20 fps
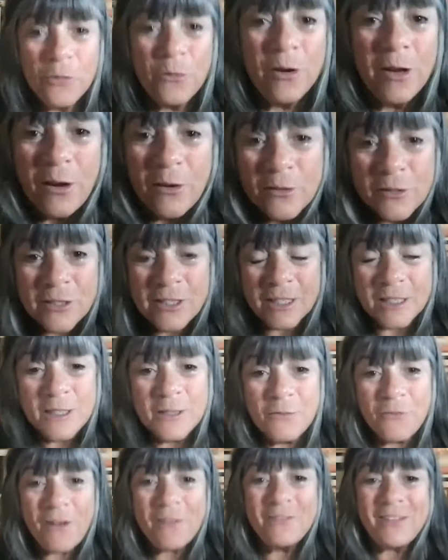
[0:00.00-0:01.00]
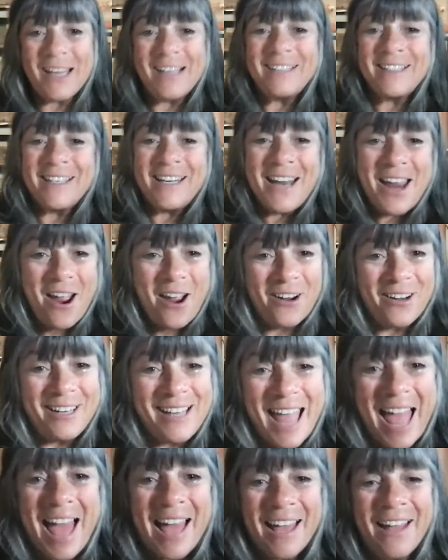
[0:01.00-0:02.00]
365 days in a year.
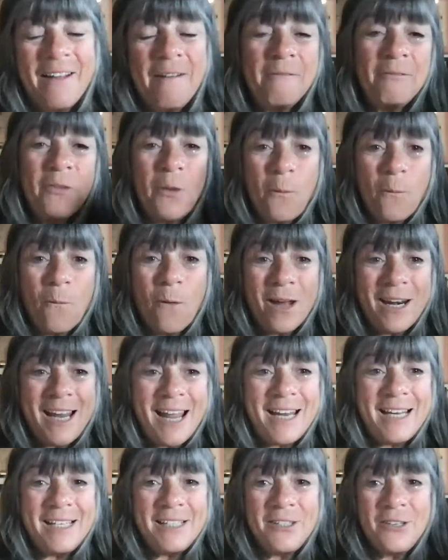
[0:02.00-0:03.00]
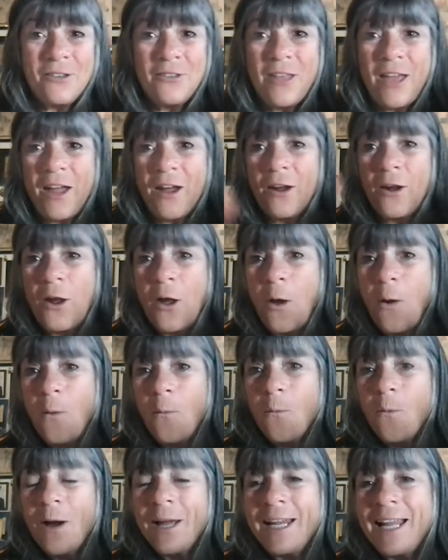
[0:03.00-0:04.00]
Yeah, 182 there,
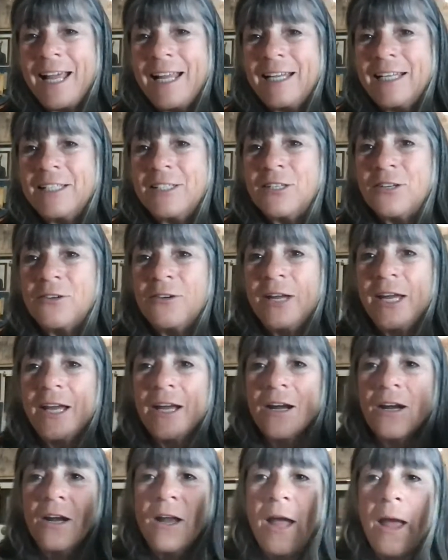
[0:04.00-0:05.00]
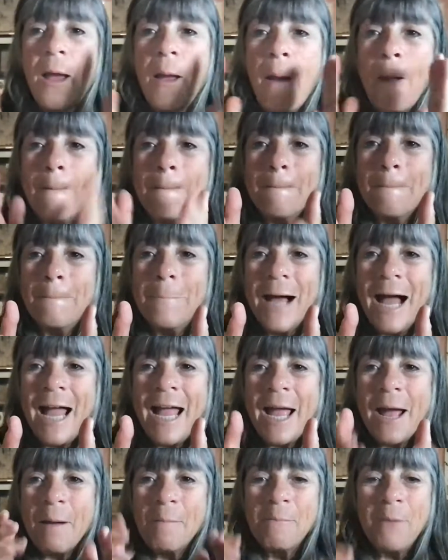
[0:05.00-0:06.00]
182 here.
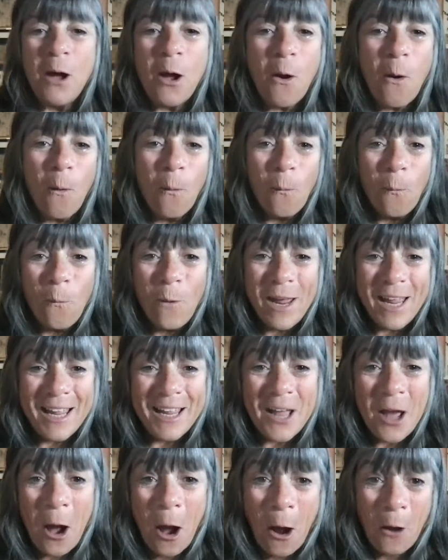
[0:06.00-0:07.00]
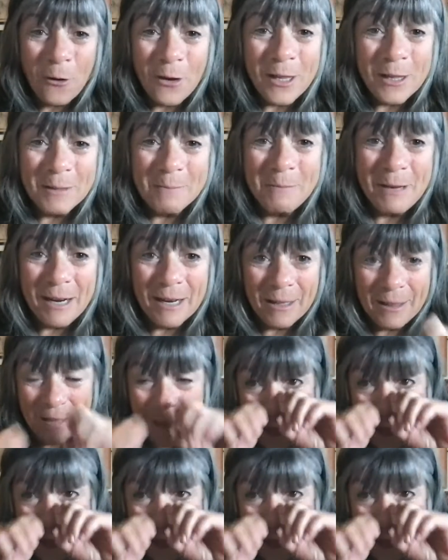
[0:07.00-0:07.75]
Bam, we are in the middle.